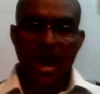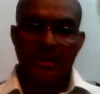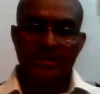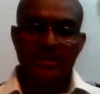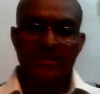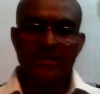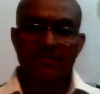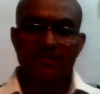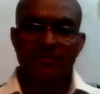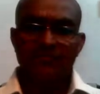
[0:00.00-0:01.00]
Under a
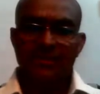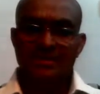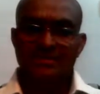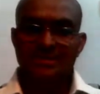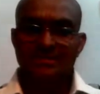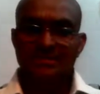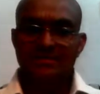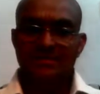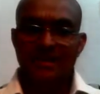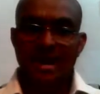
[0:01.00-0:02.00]
couple of clusters,
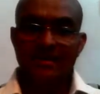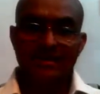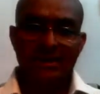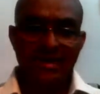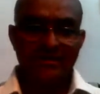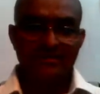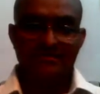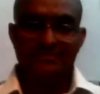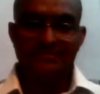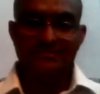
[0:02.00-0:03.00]
underline
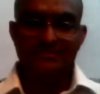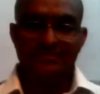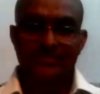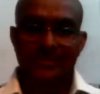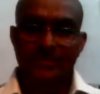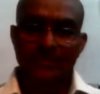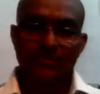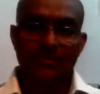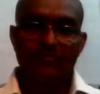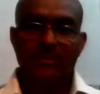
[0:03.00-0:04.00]
a
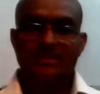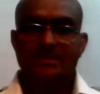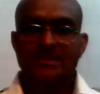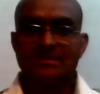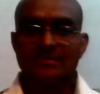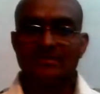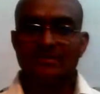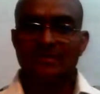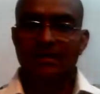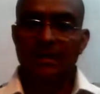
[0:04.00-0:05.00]
couple of clusters
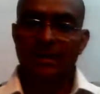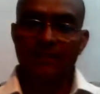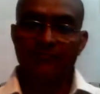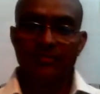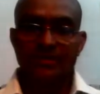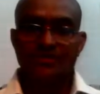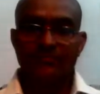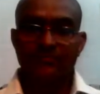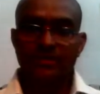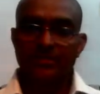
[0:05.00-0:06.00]
of words.
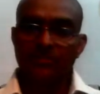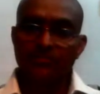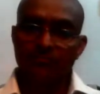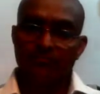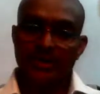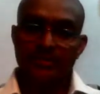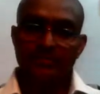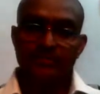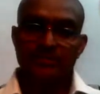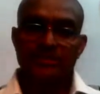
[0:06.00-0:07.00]

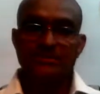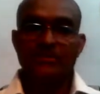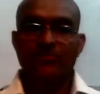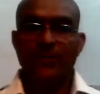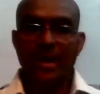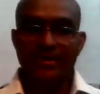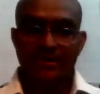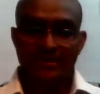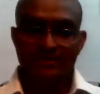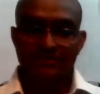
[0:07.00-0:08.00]
One, business of
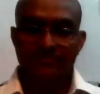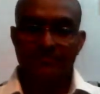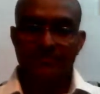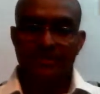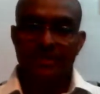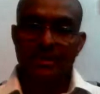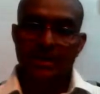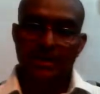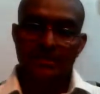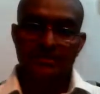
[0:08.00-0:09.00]
banking.
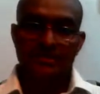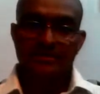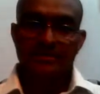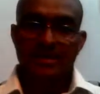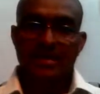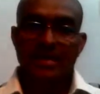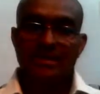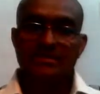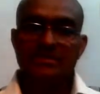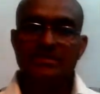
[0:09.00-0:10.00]
Another,
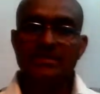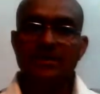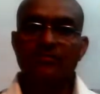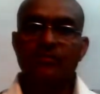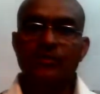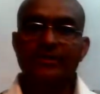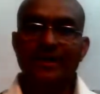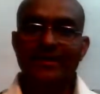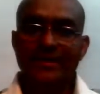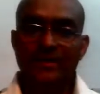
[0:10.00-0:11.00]
consisting of more
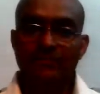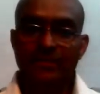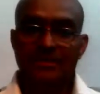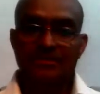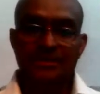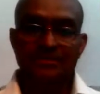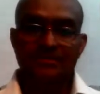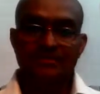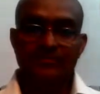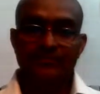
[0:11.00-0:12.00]
than 10 persons.